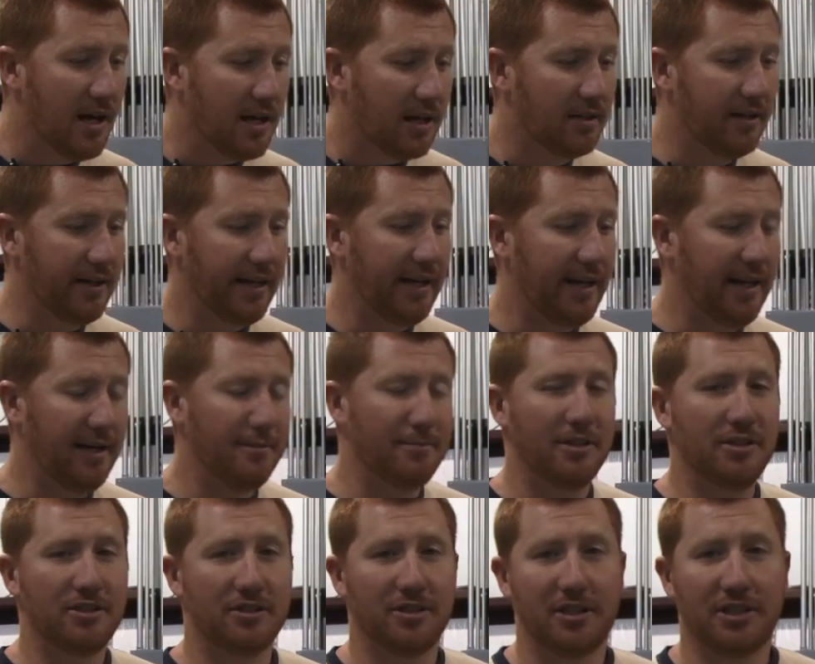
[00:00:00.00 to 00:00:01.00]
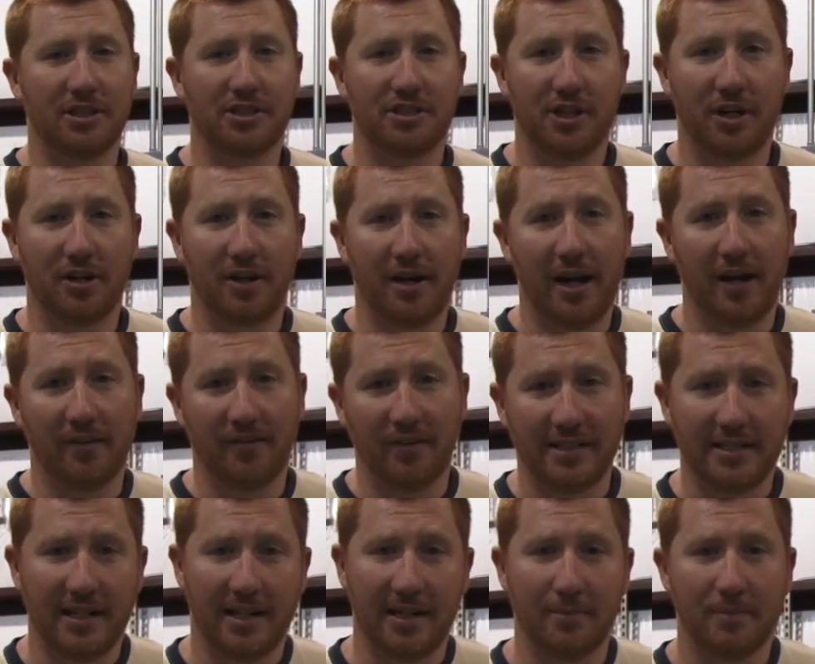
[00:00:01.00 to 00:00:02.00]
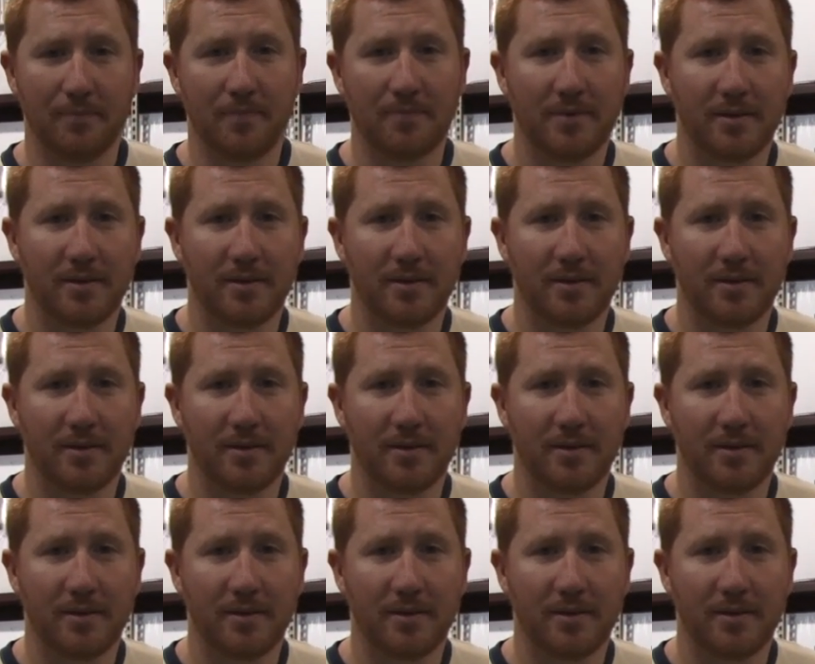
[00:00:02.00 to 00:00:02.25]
clean image on your shirt every time.